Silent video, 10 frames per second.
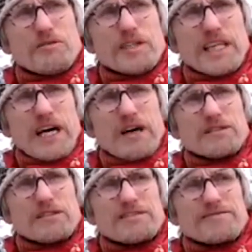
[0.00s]
without
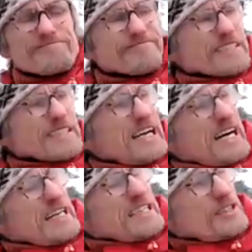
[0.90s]

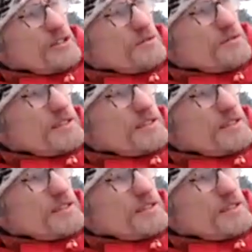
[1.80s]
i don't know